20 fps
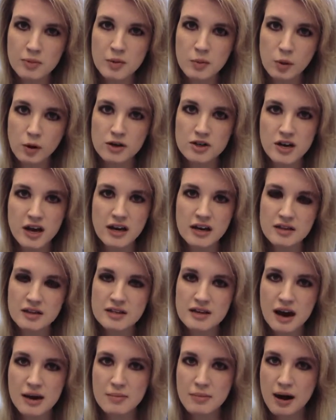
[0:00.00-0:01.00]
People aren't taking the
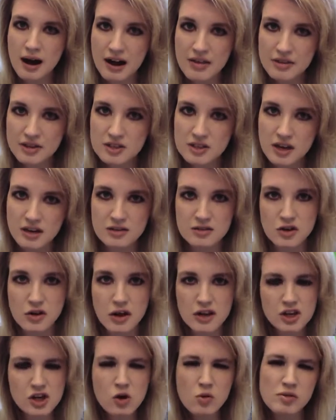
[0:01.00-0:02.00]
time behind the scenes. They're
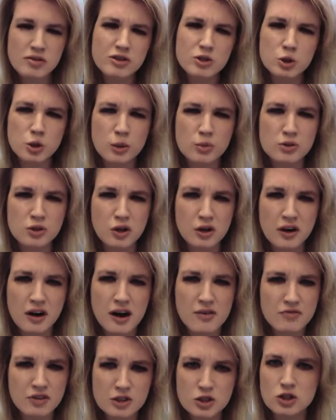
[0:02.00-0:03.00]
like, you know what, the script's good
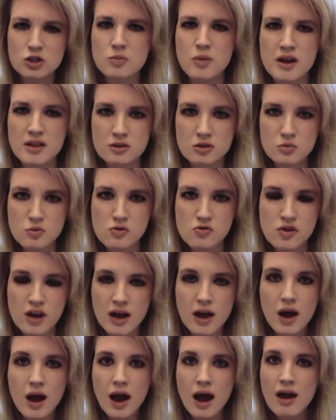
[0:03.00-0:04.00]
enough, let's just make this movie.